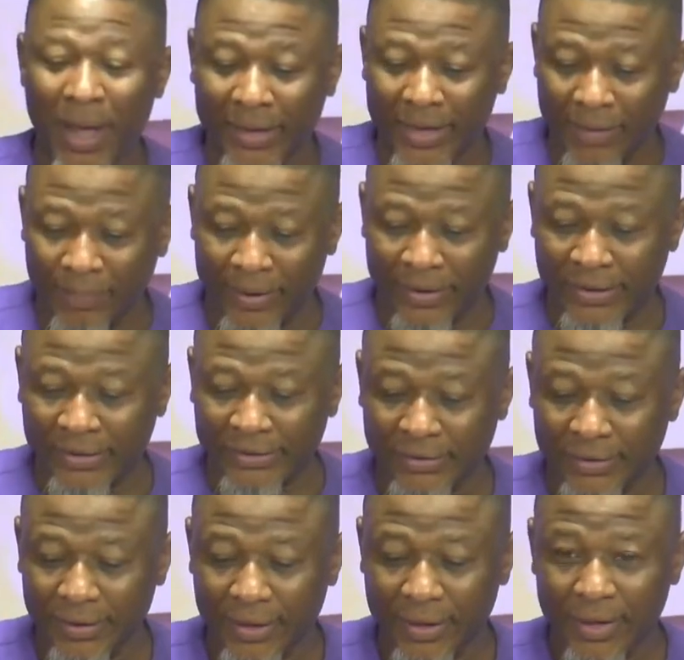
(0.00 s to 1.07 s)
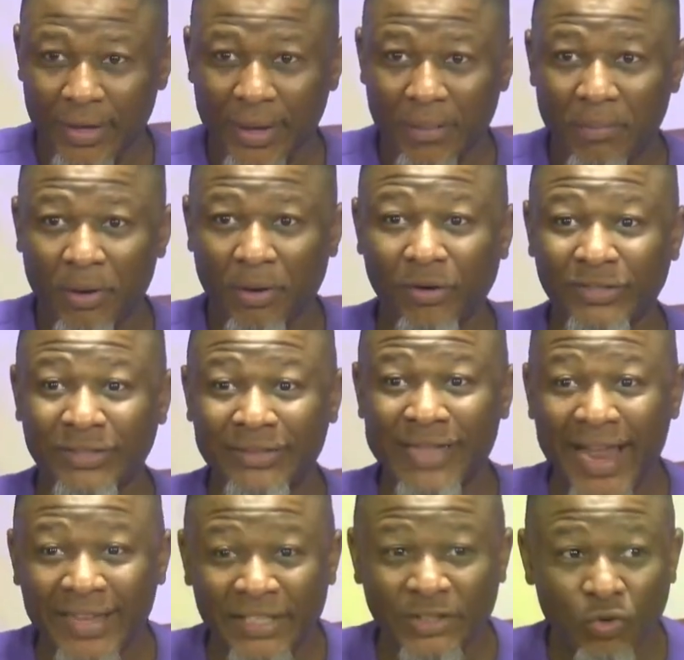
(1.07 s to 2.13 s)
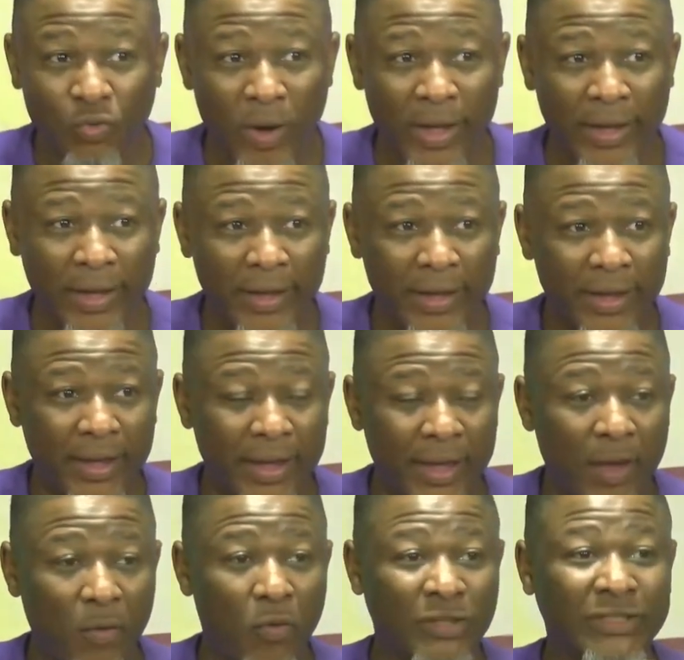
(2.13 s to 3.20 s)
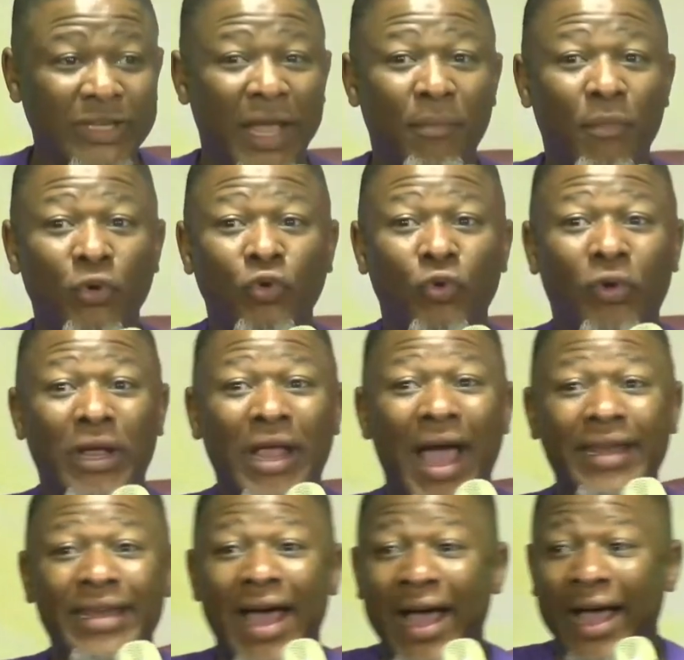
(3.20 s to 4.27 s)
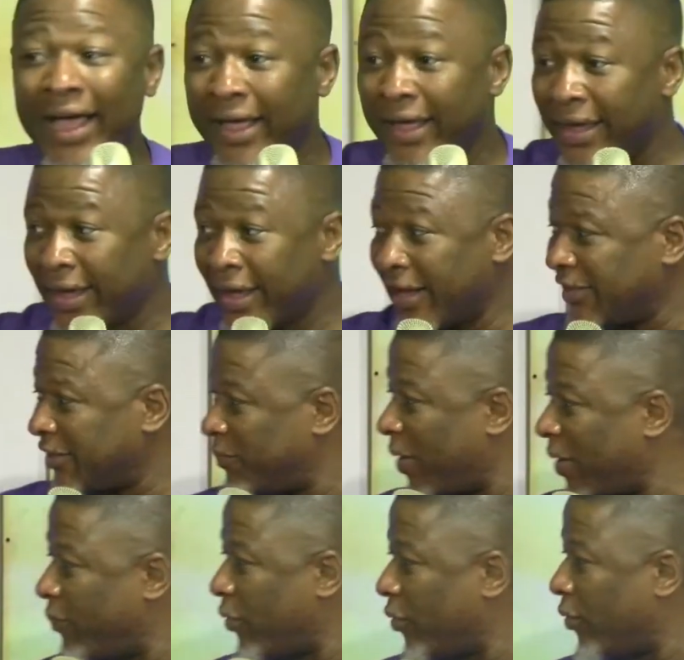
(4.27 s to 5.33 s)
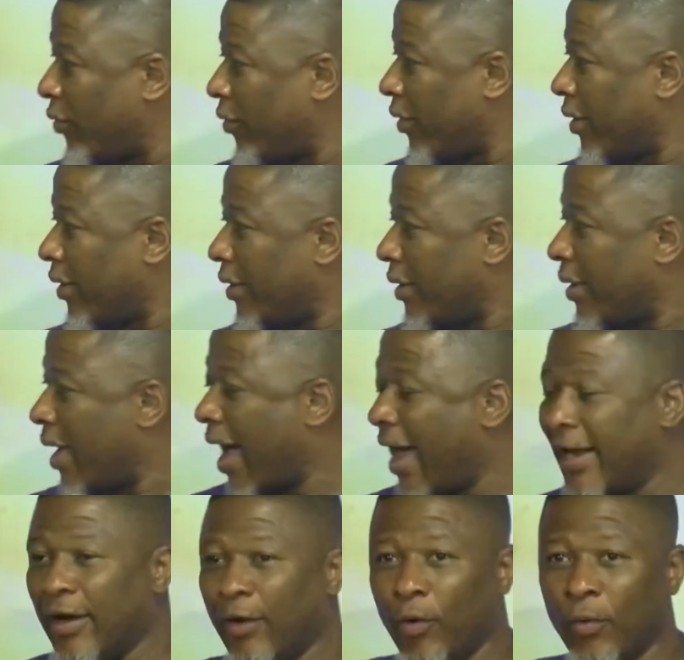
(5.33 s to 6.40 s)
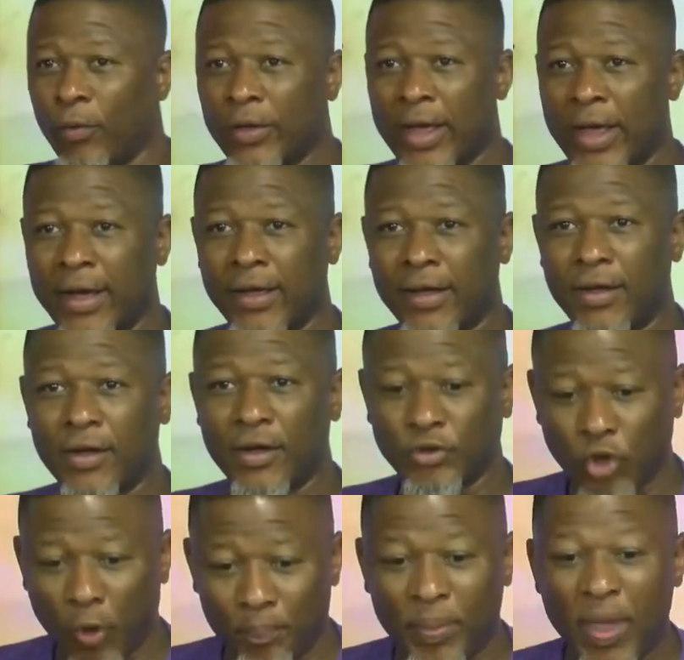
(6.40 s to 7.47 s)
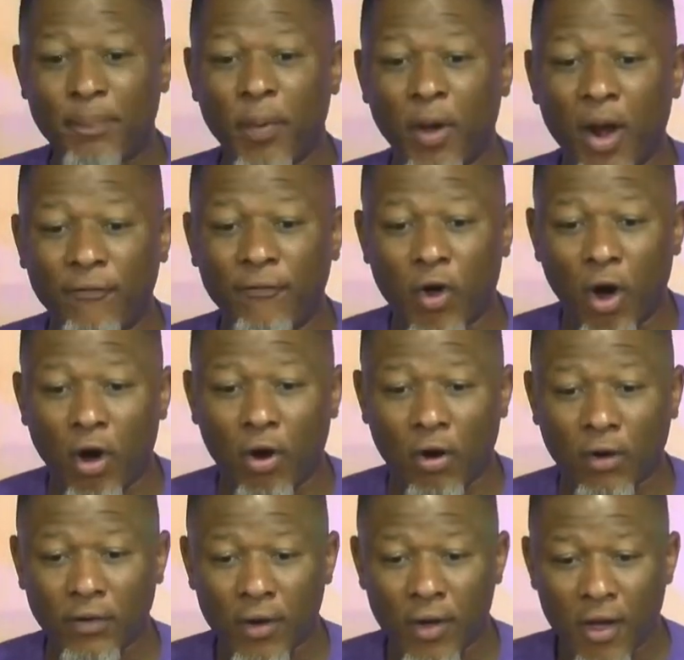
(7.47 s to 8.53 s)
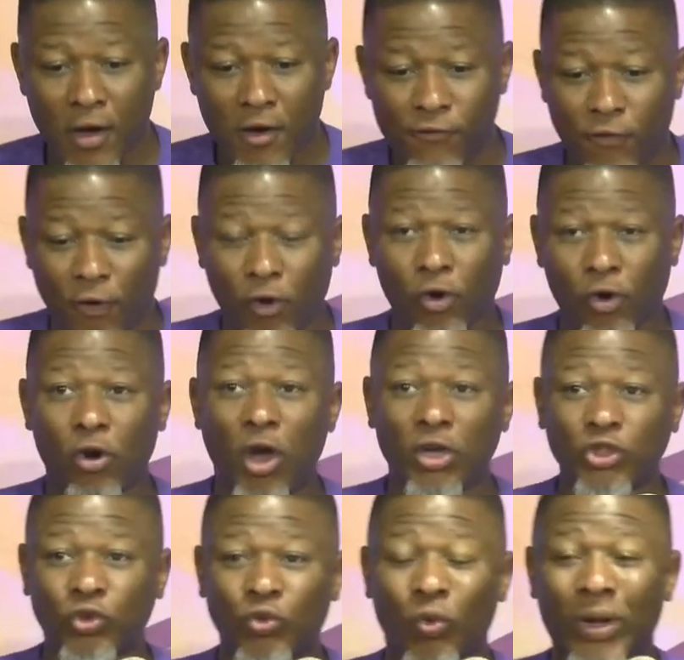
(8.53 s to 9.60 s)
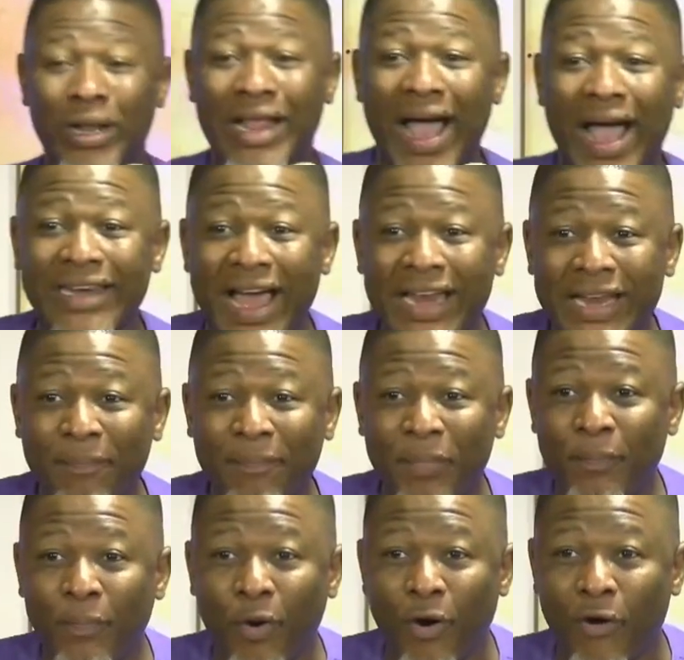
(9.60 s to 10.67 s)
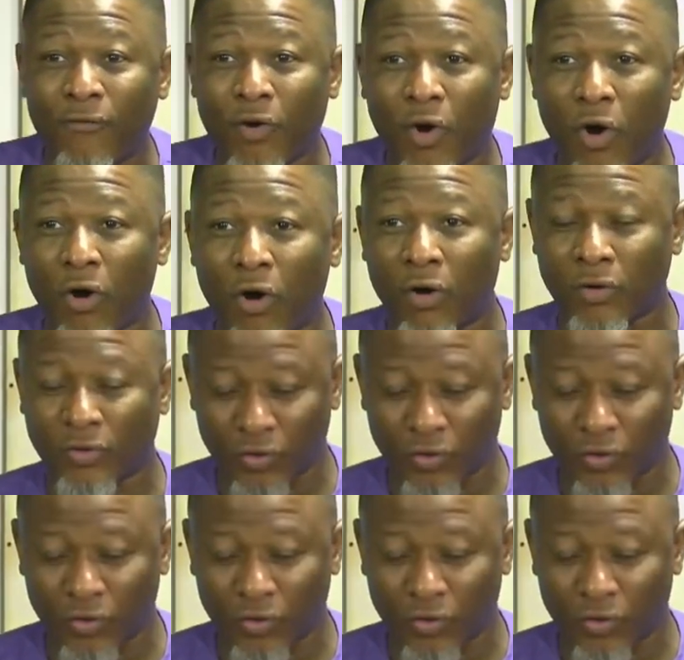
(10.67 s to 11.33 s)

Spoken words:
marketplace because that is where he was able to gather his people. Hallelujah. So people of God, for us to gather the people of God,